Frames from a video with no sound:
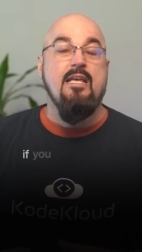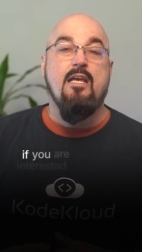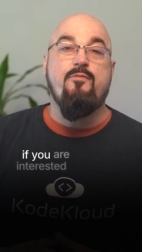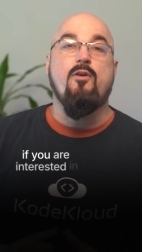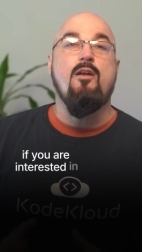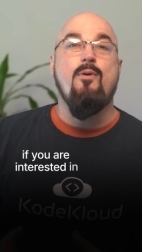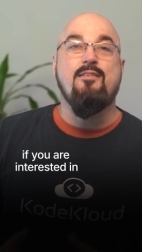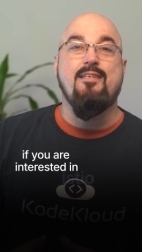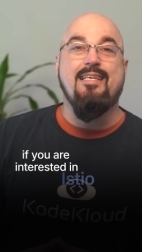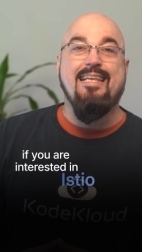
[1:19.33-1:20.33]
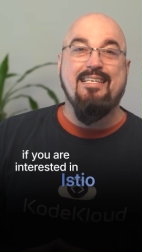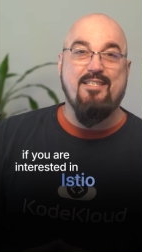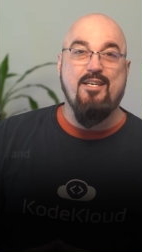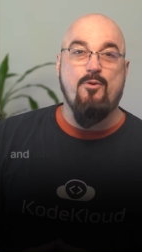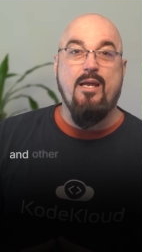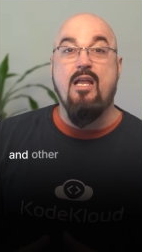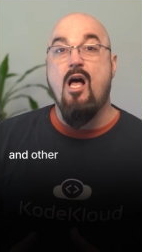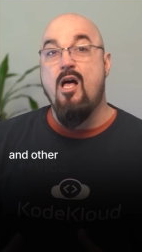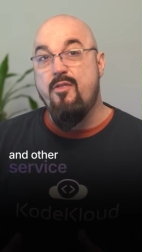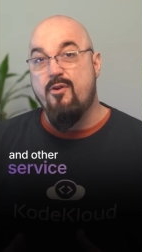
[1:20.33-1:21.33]
If you're interested in Istio and
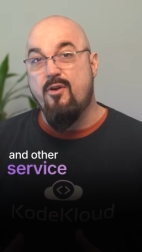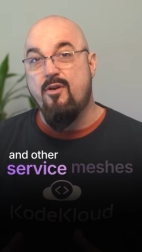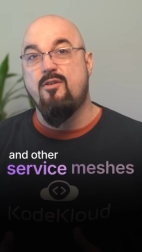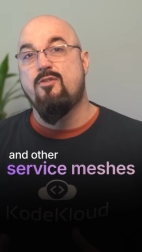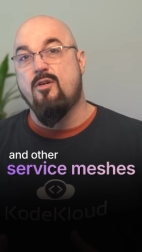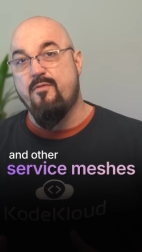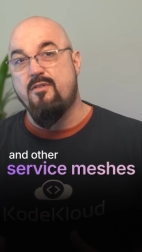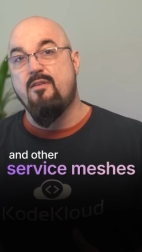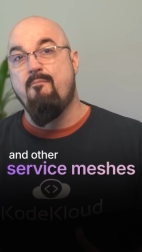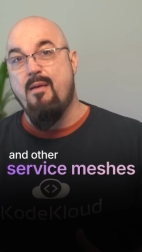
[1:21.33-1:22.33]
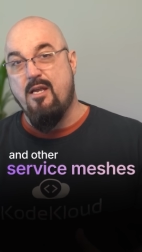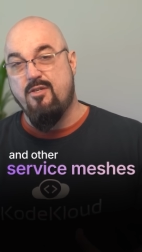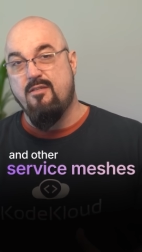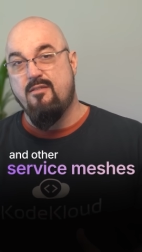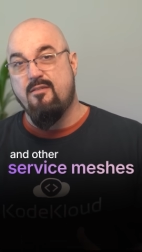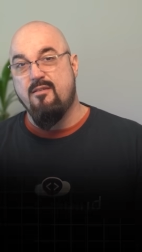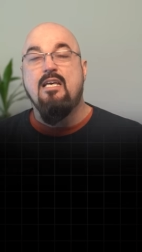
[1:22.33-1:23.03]
other service meshes,